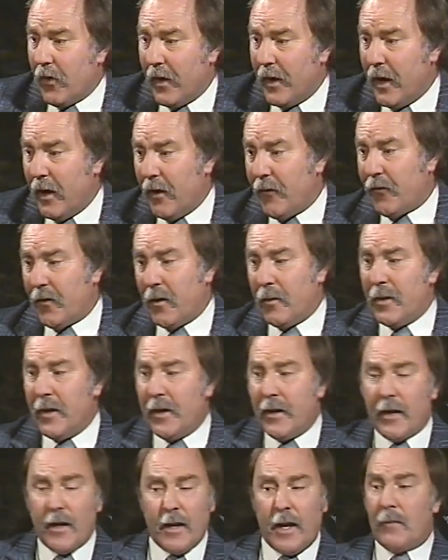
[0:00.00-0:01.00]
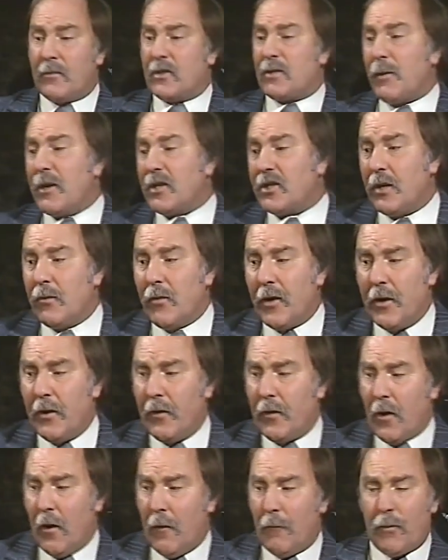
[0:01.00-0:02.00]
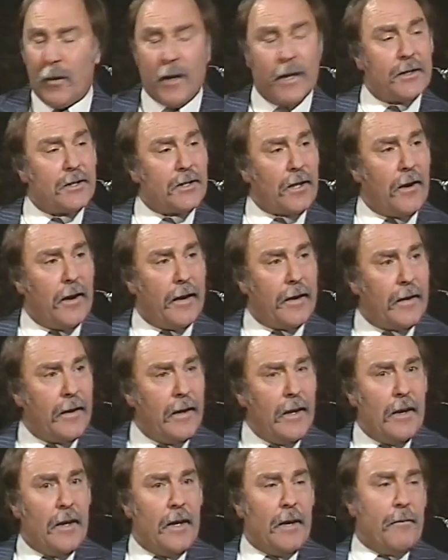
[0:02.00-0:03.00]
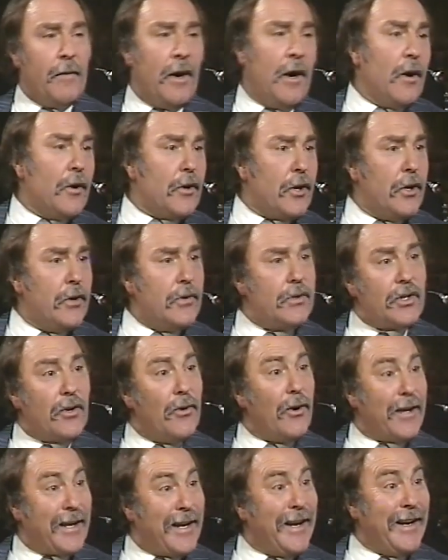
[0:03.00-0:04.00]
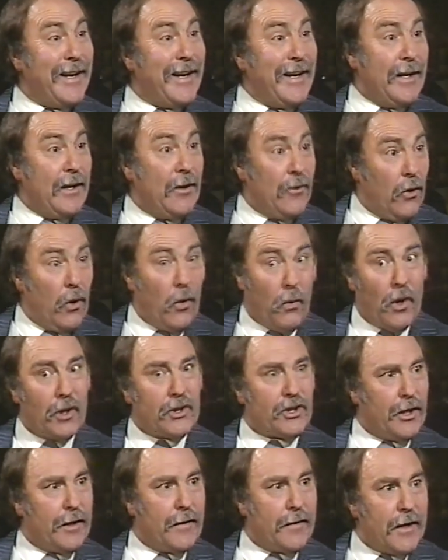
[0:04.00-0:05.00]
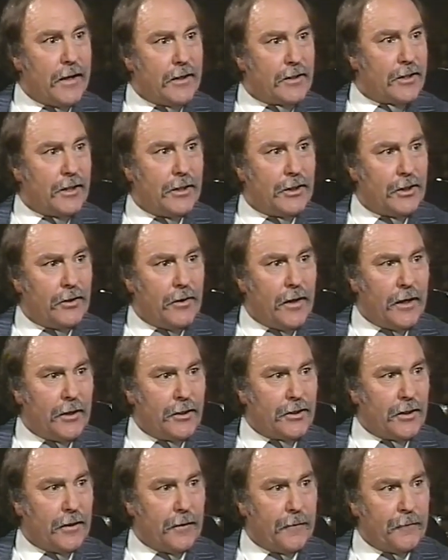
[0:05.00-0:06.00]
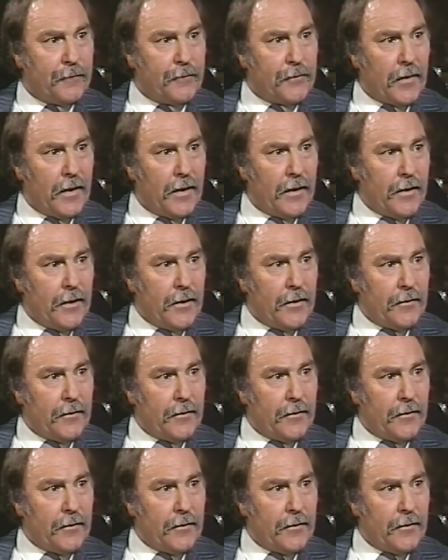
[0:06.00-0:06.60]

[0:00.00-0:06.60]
enough, I mean, it'll happen, especially when you've got players like Mark Hughes who are keen, who are watching that situation. Now, we